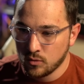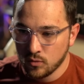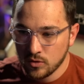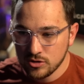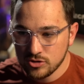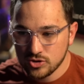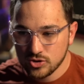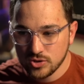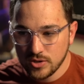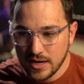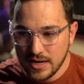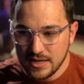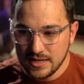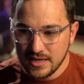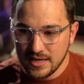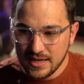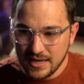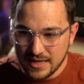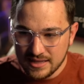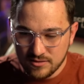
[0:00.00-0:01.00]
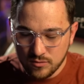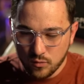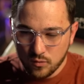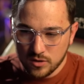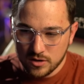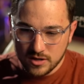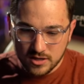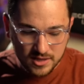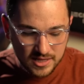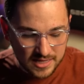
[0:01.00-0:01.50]
We're trading and
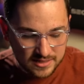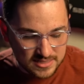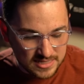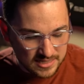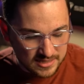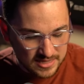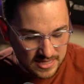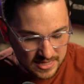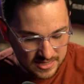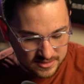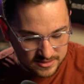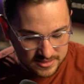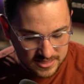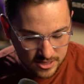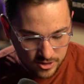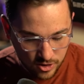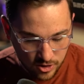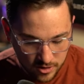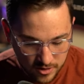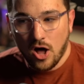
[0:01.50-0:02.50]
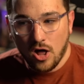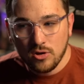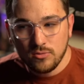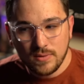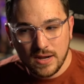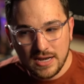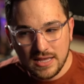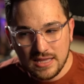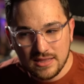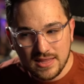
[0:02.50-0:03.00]
we're collecting things that are
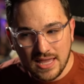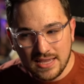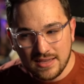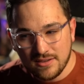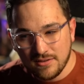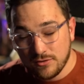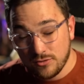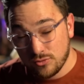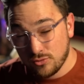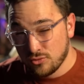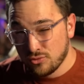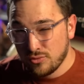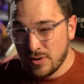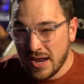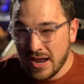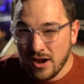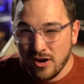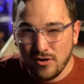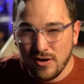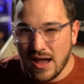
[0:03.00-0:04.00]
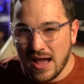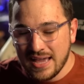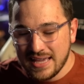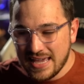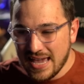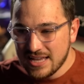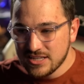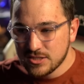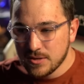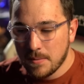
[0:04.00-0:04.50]
already like rare, I
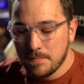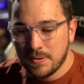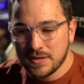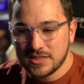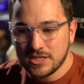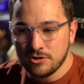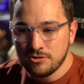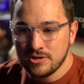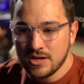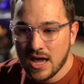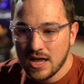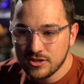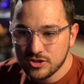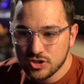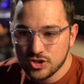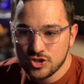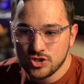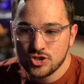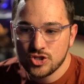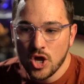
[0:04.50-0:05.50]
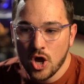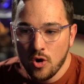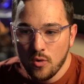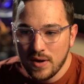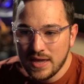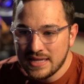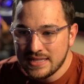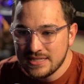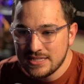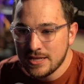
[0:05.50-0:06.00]
guess, but they're not so
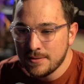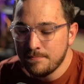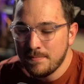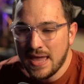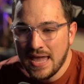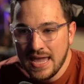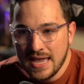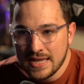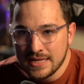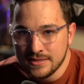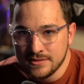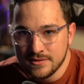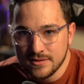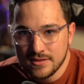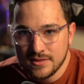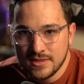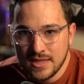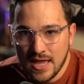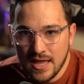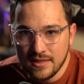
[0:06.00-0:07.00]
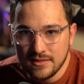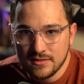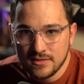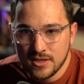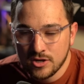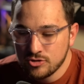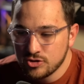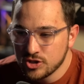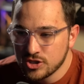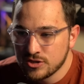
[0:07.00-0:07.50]
in demand that
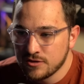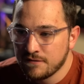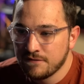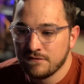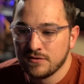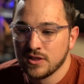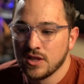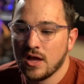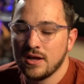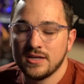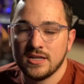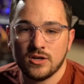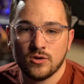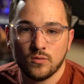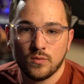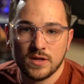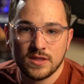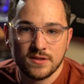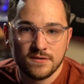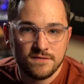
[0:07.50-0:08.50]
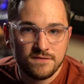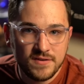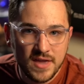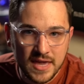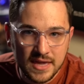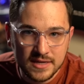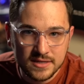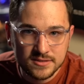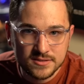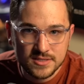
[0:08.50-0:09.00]
they're just flooded with
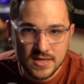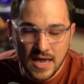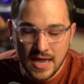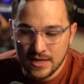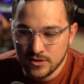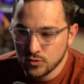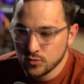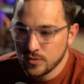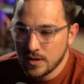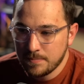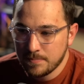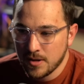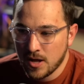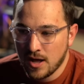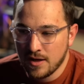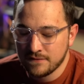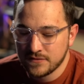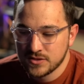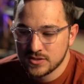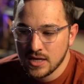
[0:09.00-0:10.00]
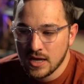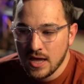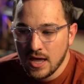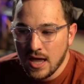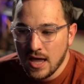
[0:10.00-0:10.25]
fakes and ripoffs